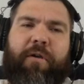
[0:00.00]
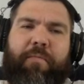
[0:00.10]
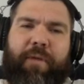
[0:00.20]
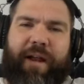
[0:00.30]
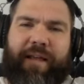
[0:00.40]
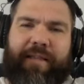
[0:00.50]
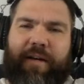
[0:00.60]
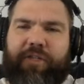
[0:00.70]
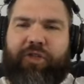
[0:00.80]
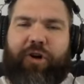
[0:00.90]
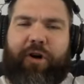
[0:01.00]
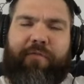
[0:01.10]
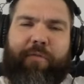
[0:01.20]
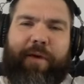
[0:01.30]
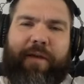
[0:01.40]
but i touched on
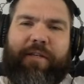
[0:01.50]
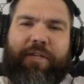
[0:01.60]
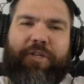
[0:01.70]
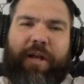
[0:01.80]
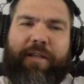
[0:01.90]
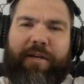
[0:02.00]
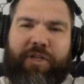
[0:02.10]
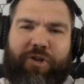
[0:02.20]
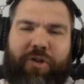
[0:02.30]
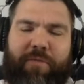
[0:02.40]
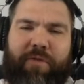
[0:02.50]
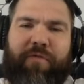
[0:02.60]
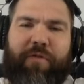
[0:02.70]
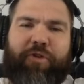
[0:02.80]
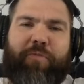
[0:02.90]
if you pay attention i touched on them in the
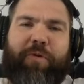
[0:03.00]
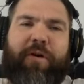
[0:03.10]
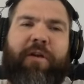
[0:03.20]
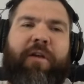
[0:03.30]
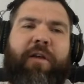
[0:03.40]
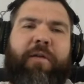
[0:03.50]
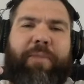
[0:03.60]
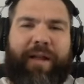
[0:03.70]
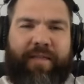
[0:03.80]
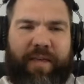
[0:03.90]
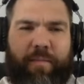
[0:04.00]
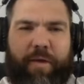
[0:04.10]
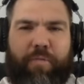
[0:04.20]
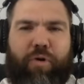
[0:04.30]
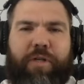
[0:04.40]
first book but i think i'm
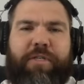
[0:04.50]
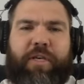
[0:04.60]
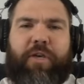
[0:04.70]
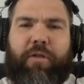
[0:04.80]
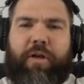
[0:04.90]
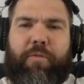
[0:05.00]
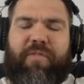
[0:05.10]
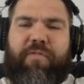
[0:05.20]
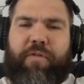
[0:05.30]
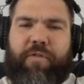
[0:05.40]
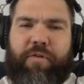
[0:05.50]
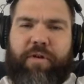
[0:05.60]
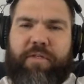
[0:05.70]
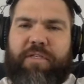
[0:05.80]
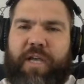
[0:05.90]
able to articulate a bit further
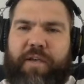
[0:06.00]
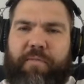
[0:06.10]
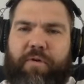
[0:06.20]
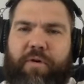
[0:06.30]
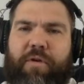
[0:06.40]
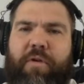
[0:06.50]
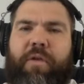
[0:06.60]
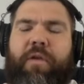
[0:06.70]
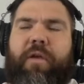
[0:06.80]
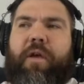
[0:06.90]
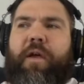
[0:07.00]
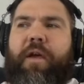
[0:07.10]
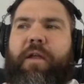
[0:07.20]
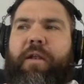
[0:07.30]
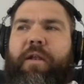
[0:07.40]
in the second book
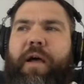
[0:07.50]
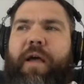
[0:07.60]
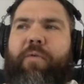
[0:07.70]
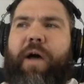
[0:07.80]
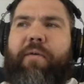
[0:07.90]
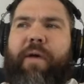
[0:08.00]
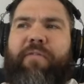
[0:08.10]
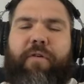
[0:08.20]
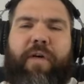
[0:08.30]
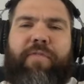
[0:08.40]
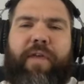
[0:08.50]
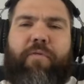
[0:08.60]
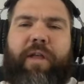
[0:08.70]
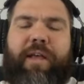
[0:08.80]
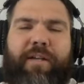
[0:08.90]
and I, I, I feel that they
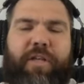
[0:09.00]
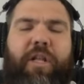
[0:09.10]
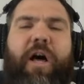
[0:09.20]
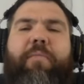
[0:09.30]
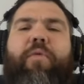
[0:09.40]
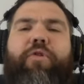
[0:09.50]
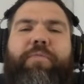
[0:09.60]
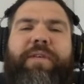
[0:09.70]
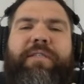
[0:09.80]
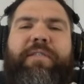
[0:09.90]
were like, there's a lot more to be